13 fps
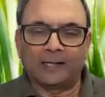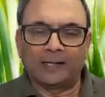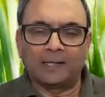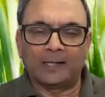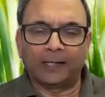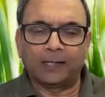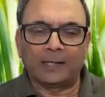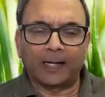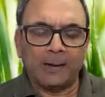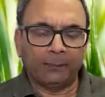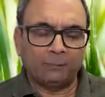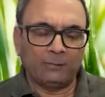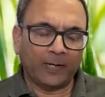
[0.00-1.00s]

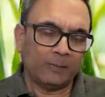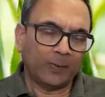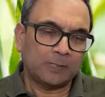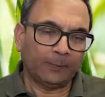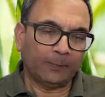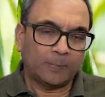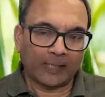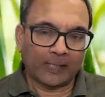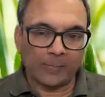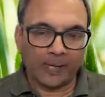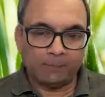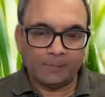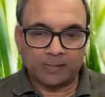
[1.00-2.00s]
I'm very much impressed by
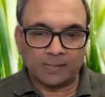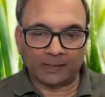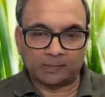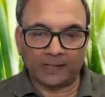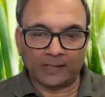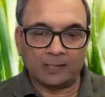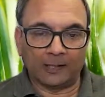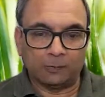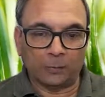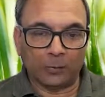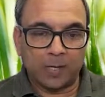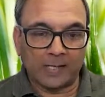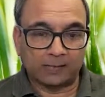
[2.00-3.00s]
Peter Singer, who
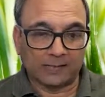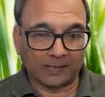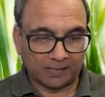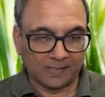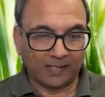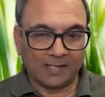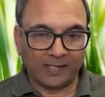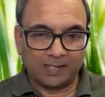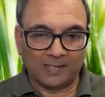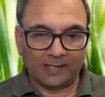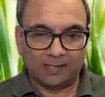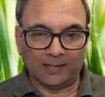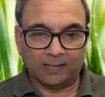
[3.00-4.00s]
has
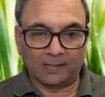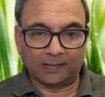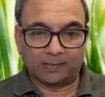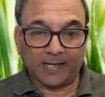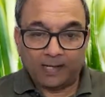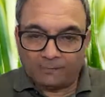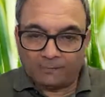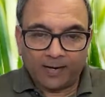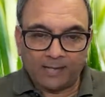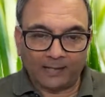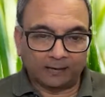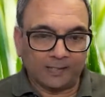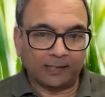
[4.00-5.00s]
clarified
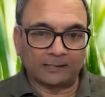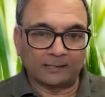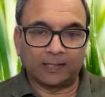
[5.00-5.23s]
things,